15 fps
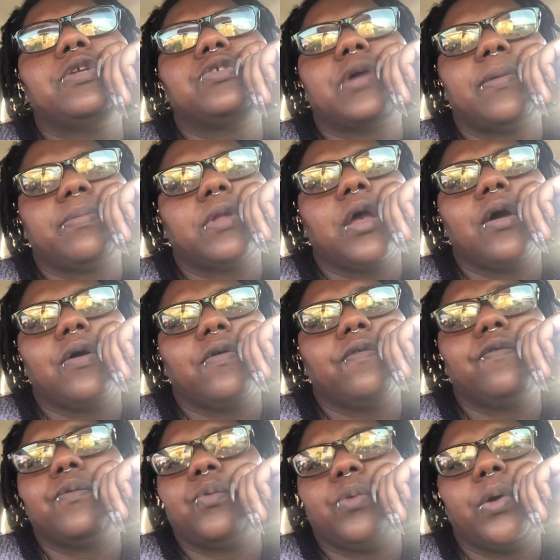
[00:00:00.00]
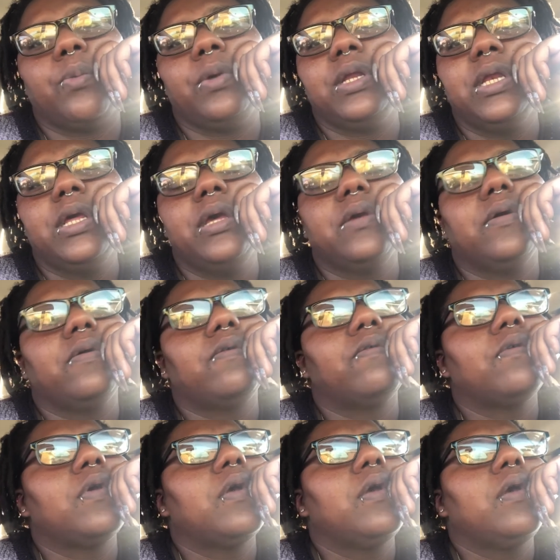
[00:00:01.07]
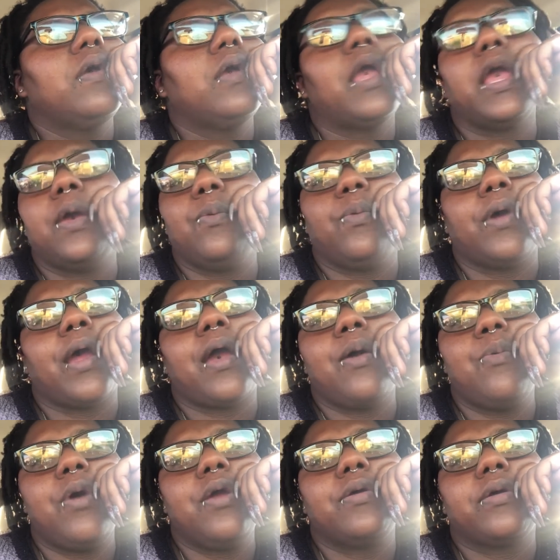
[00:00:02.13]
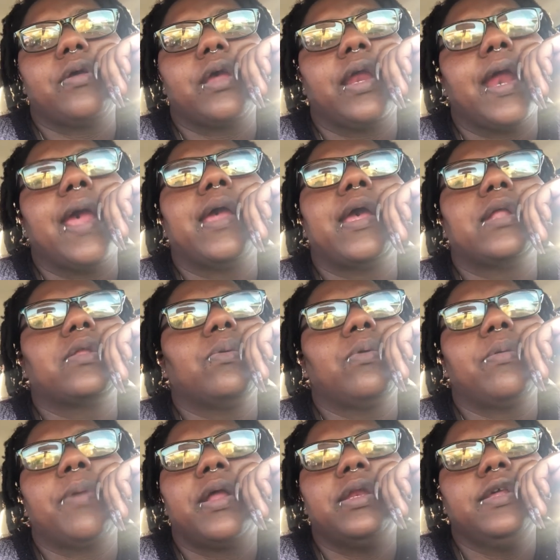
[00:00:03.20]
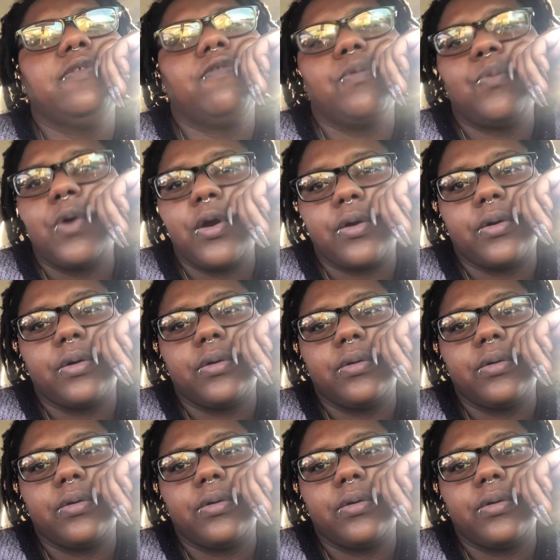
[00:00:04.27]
dropped off where we live and where I work, and I ain't got to worry about leaving work,